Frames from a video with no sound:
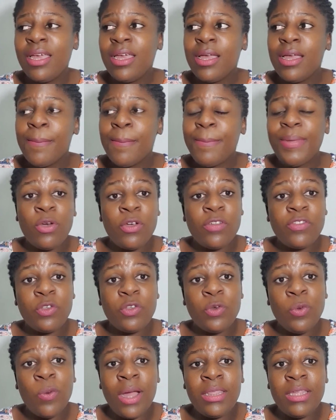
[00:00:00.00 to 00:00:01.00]
Because the
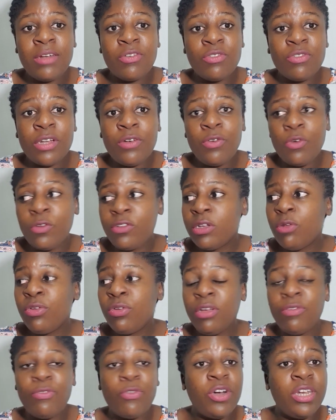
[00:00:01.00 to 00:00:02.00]
recruiter knows you're
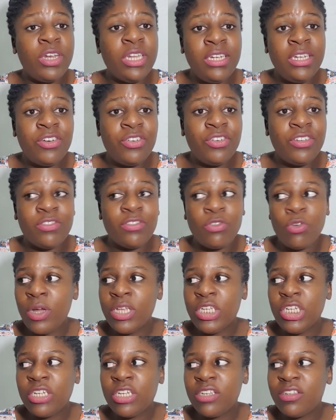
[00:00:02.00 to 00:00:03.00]
looking for an increase. No
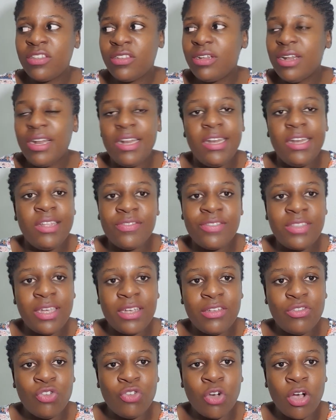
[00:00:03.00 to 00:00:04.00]
one just leaves
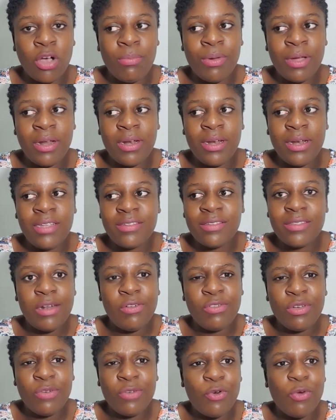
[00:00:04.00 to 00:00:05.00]
their job unless they're
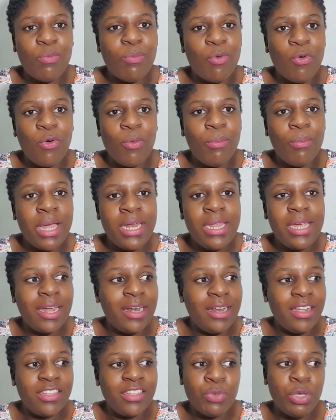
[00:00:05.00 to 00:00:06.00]
looking for more money,
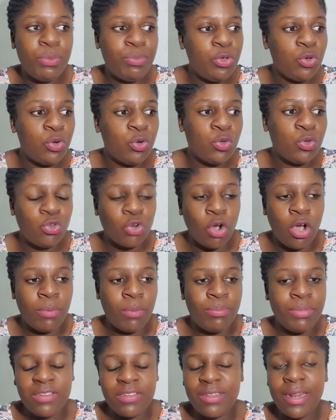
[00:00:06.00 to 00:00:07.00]
unless maybe your
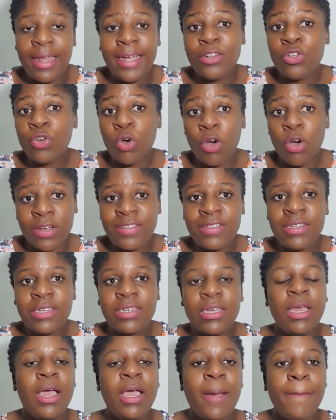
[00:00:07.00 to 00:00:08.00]
job is like toxic.
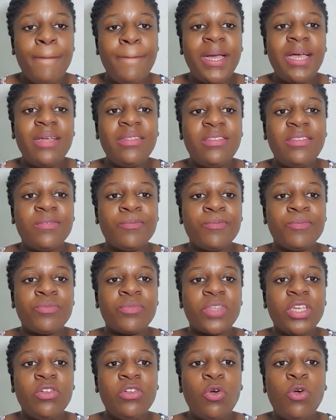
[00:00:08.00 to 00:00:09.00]
But
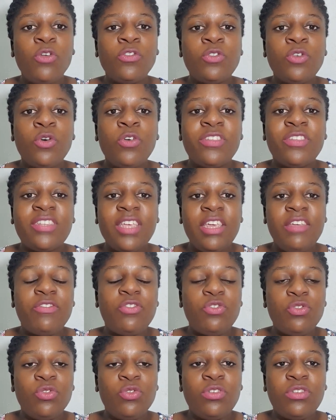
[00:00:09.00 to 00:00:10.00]
it also saves
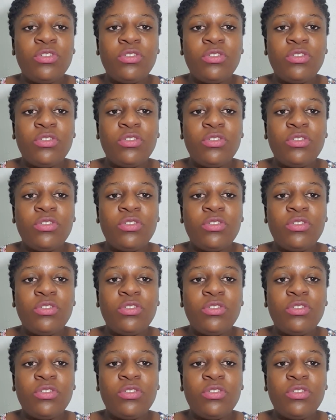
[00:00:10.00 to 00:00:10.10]
you